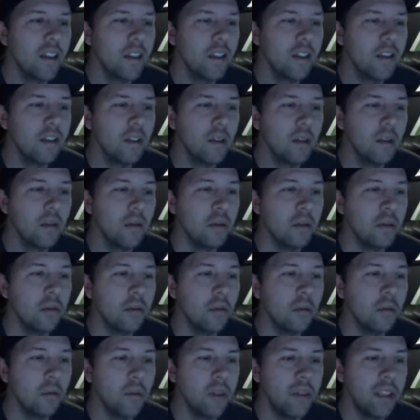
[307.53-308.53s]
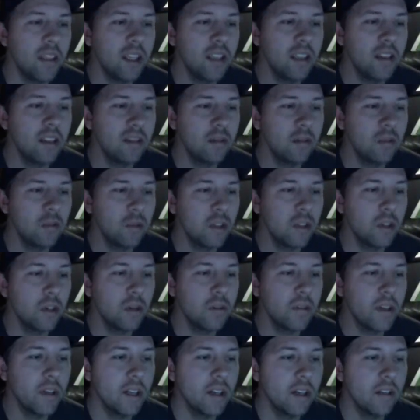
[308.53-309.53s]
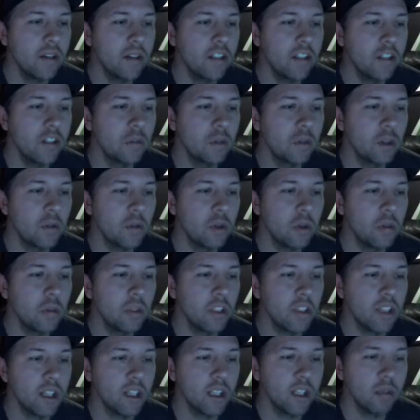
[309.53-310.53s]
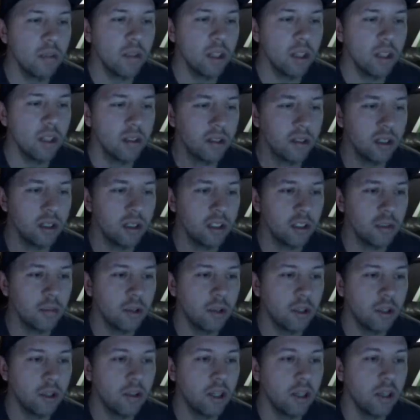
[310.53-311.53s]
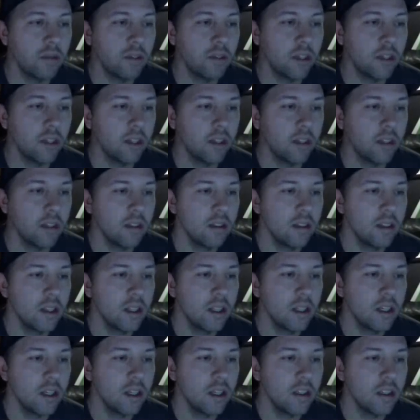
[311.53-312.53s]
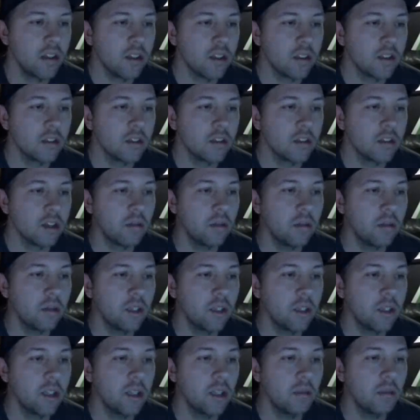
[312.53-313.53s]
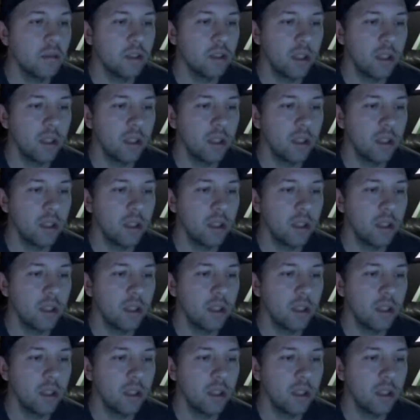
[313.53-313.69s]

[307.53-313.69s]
So when you're over here, this is where you want to be checking, because they're going to spawn right over here and they're going to start running up.